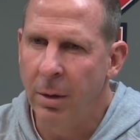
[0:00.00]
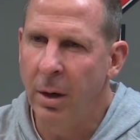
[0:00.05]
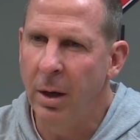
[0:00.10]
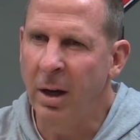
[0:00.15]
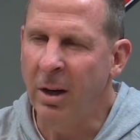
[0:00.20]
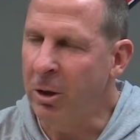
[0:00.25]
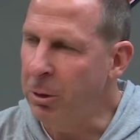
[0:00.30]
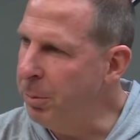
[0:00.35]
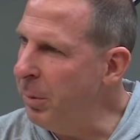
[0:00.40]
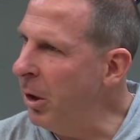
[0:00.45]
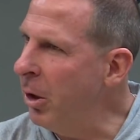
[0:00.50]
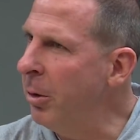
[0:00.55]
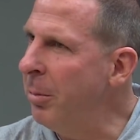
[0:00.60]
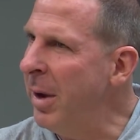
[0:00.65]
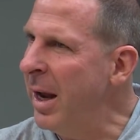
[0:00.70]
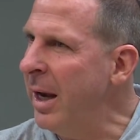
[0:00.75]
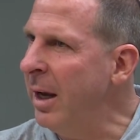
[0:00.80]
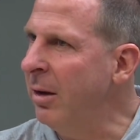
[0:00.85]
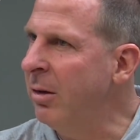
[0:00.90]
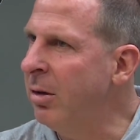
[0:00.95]

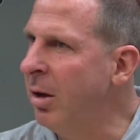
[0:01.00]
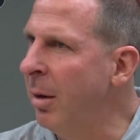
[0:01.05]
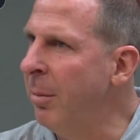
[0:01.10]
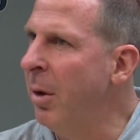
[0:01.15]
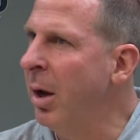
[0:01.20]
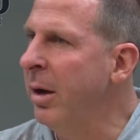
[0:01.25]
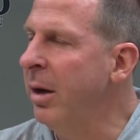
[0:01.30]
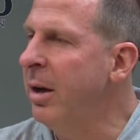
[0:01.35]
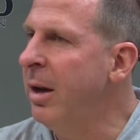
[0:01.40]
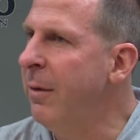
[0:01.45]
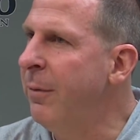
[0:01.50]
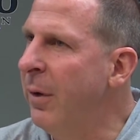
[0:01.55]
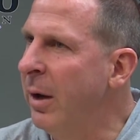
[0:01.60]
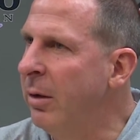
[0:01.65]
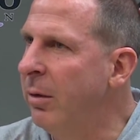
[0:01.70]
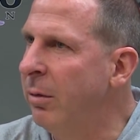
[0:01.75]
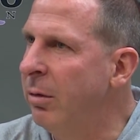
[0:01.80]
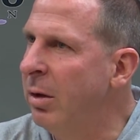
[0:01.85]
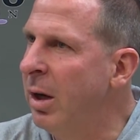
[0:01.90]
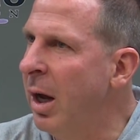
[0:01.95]
experimenting some on the
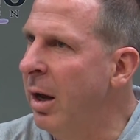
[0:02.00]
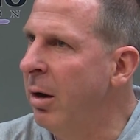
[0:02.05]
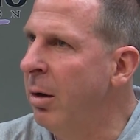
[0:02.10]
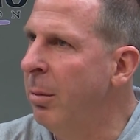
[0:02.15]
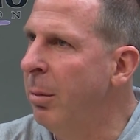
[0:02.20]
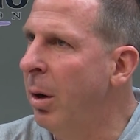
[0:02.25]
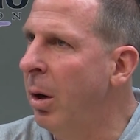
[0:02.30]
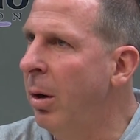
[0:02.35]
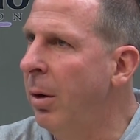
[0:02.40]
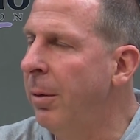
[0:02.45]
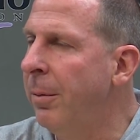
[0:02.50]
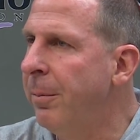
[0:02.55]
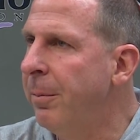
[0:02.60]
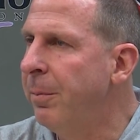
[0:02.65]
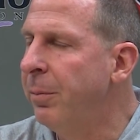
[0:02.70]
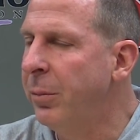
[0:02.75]
defensive side of the ball.